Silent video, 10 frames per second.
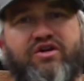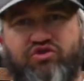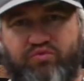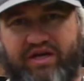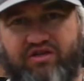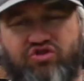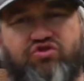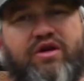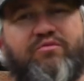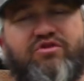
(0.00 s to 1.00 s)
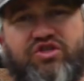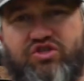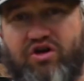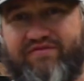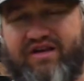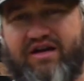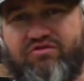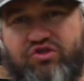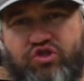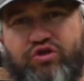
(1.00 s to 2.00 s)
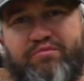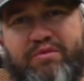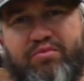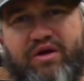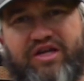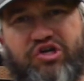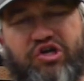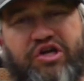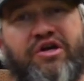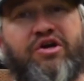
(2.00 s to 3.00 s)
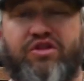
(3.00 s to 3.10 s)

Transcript: Swinging streamers and soft tackles should be pretty good.